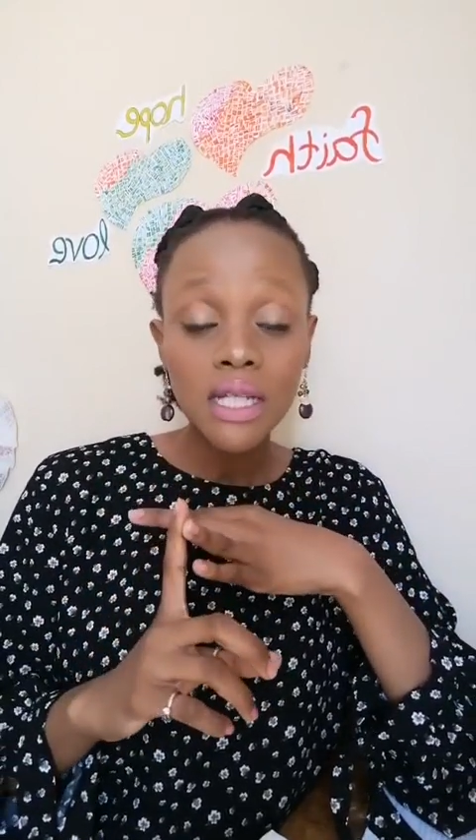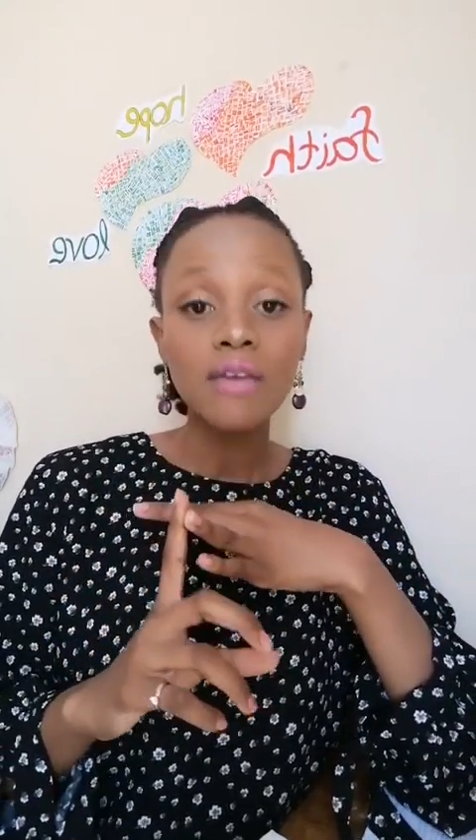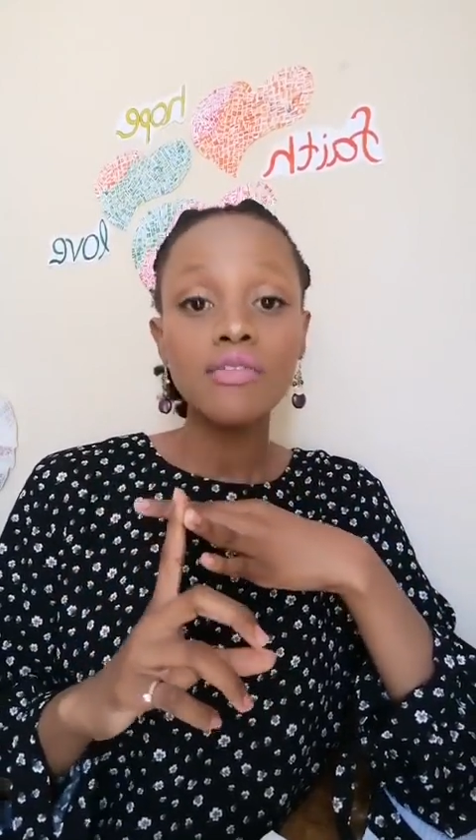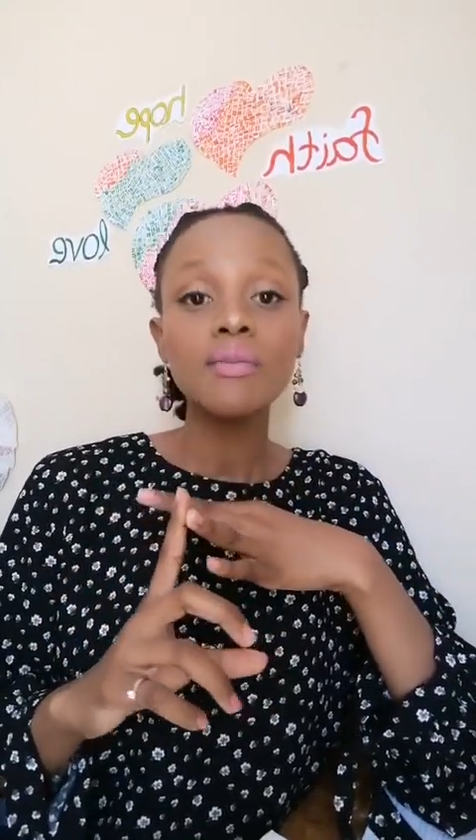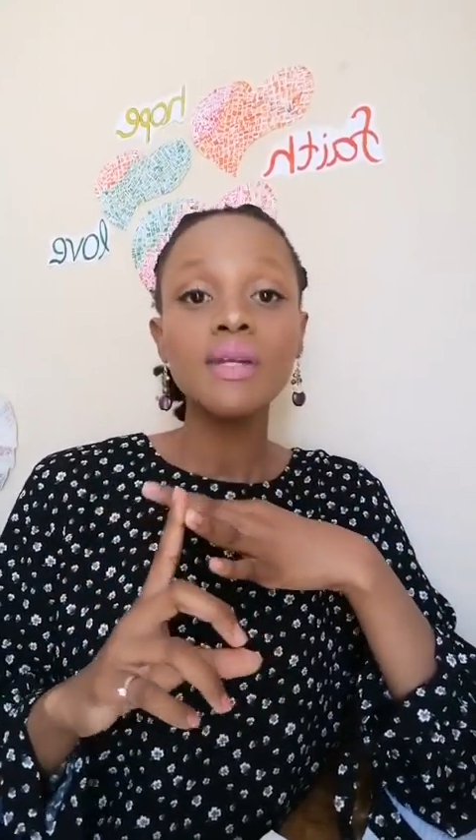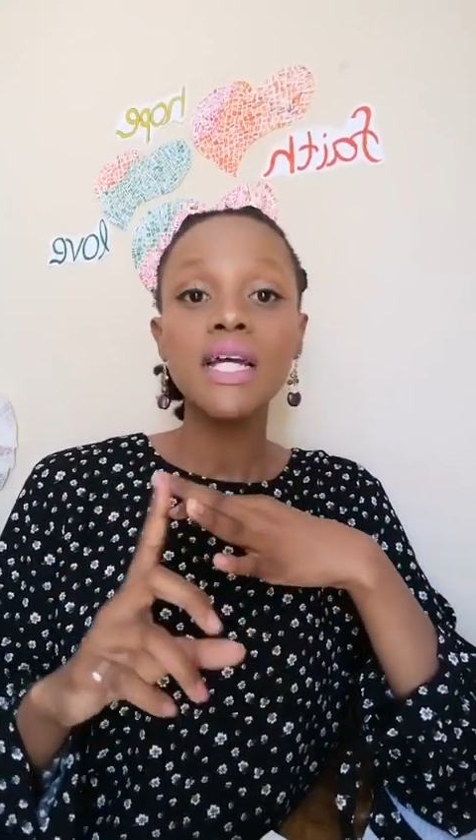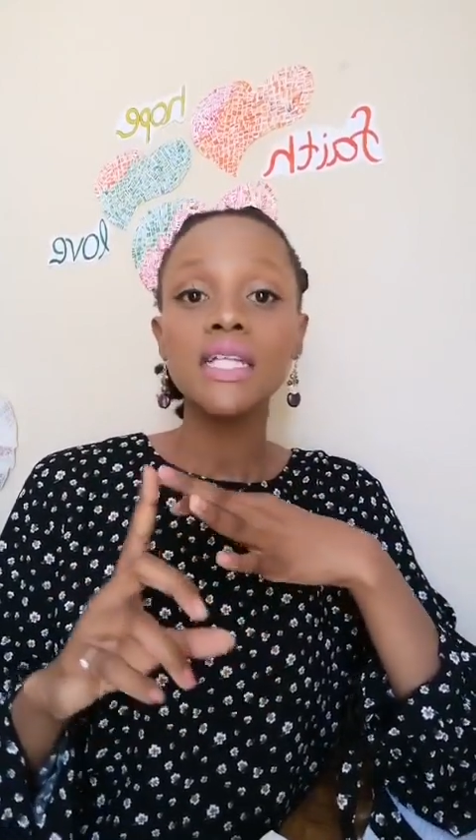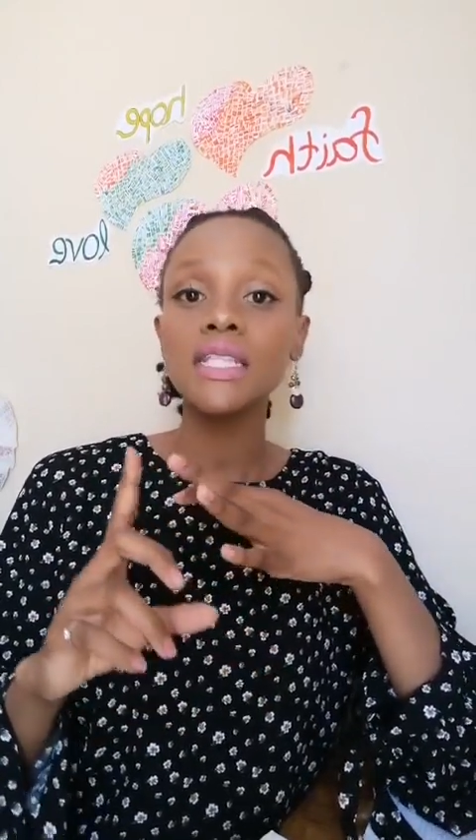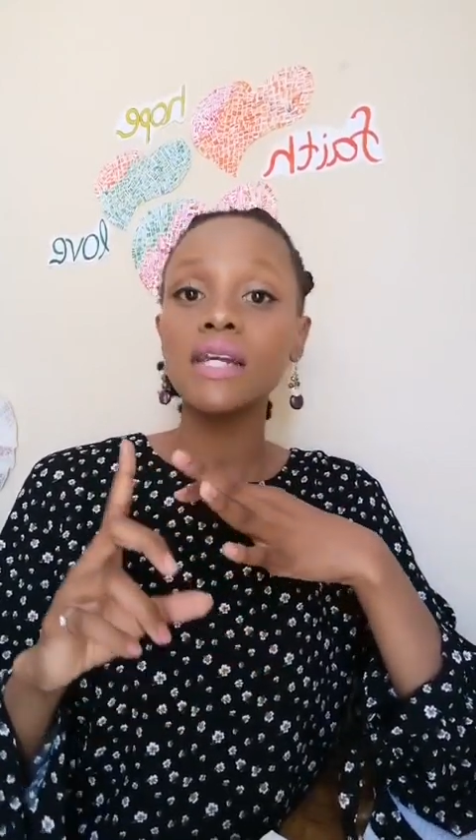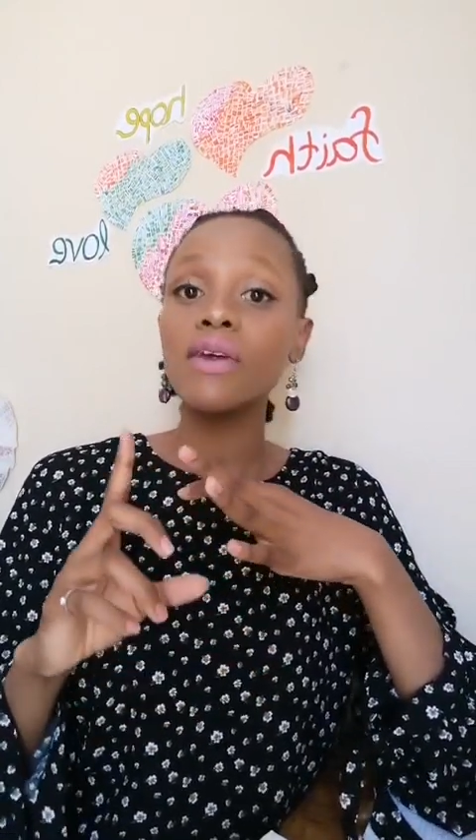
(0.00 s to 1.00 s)
Everybody
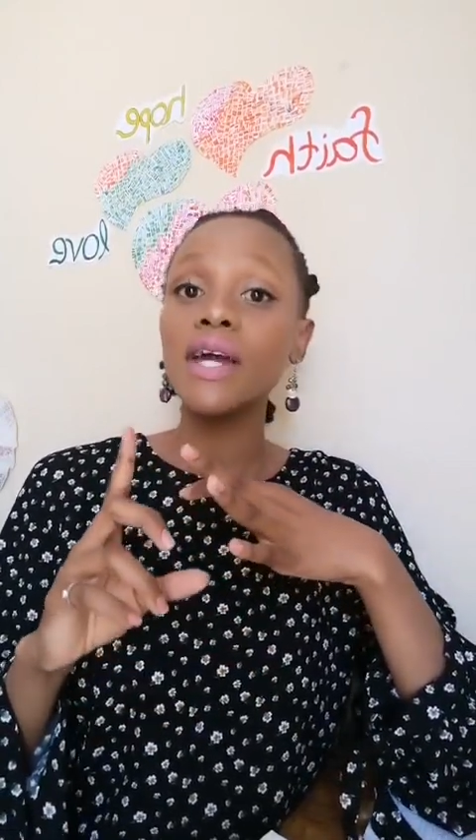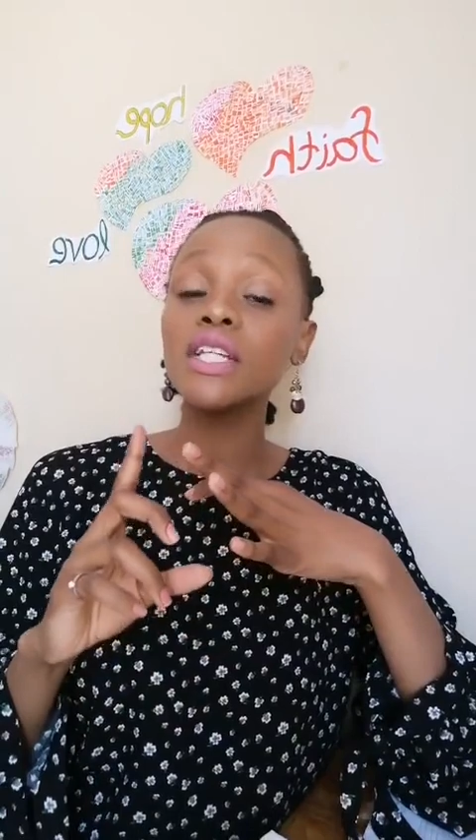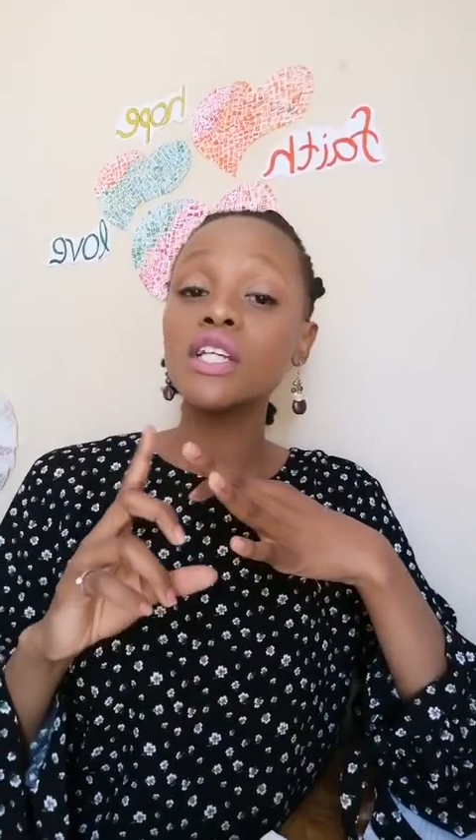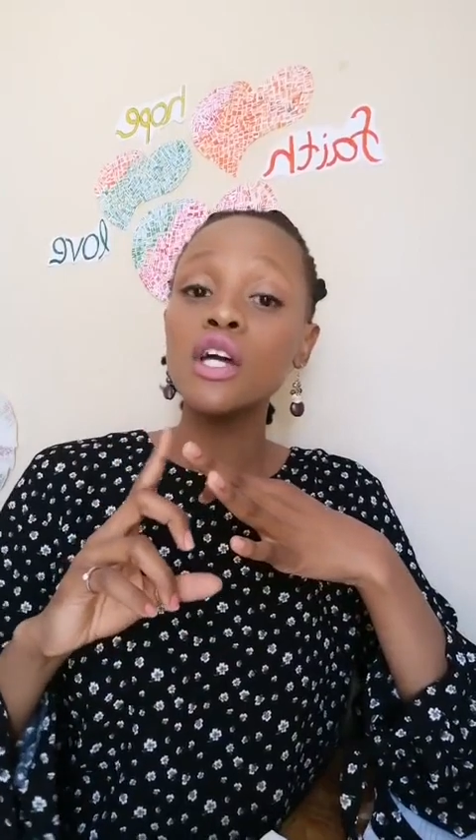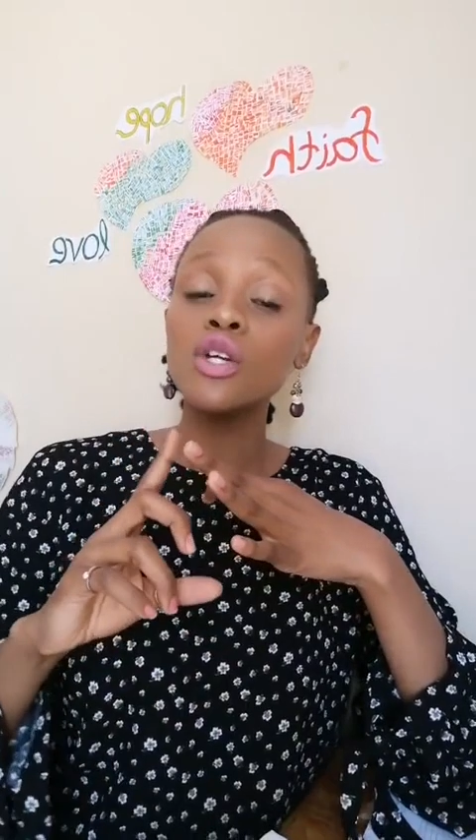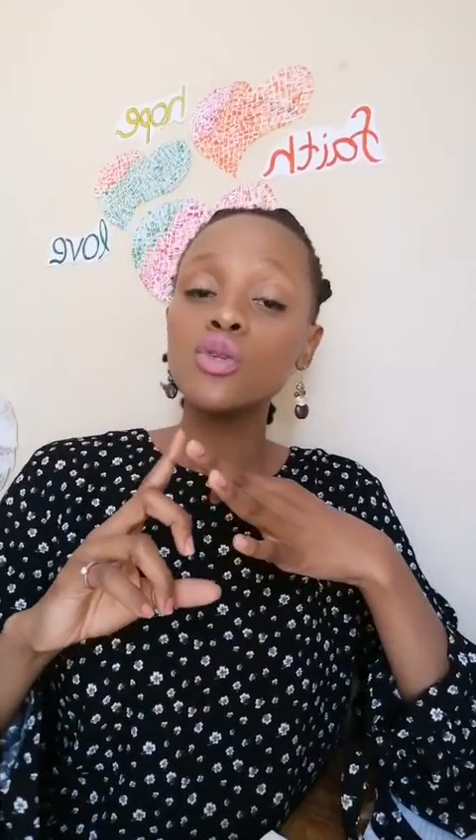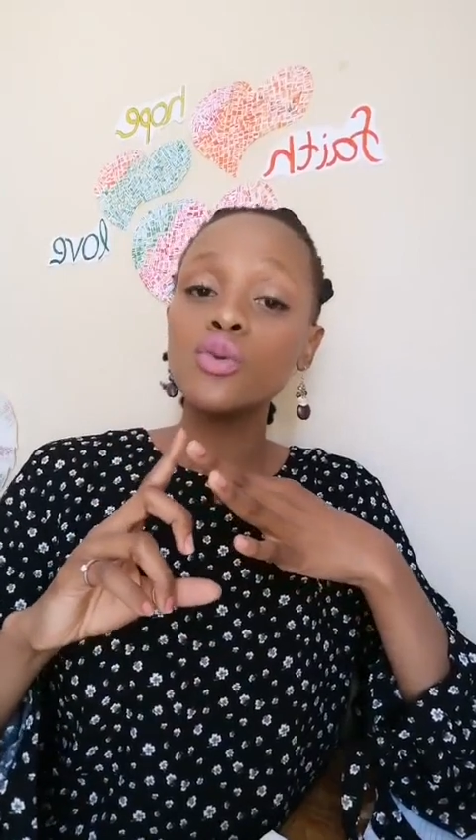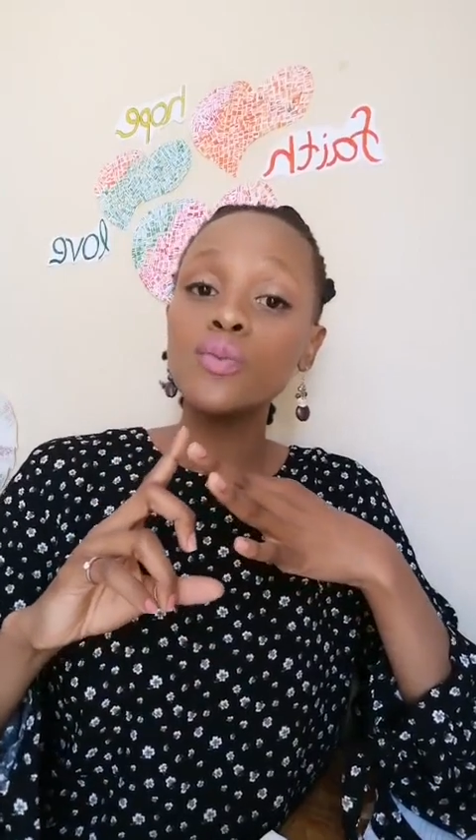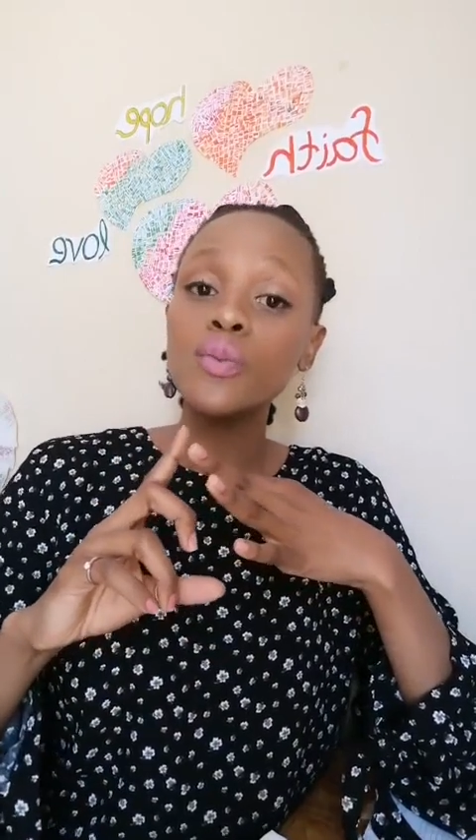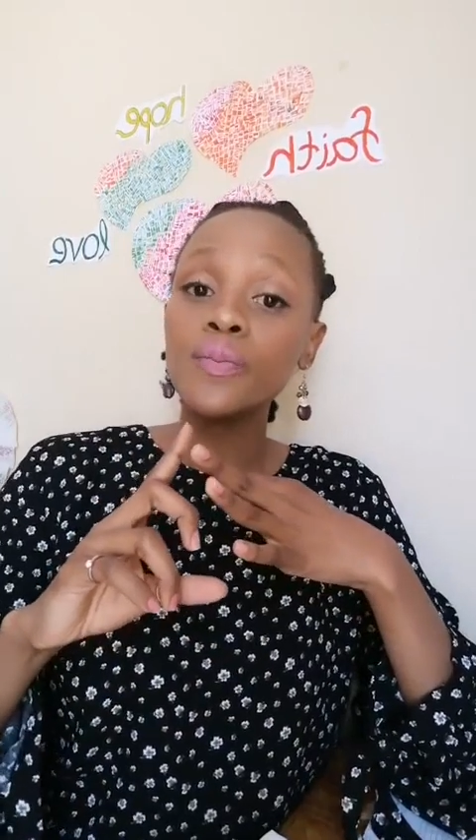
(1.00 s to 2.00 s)
has the right to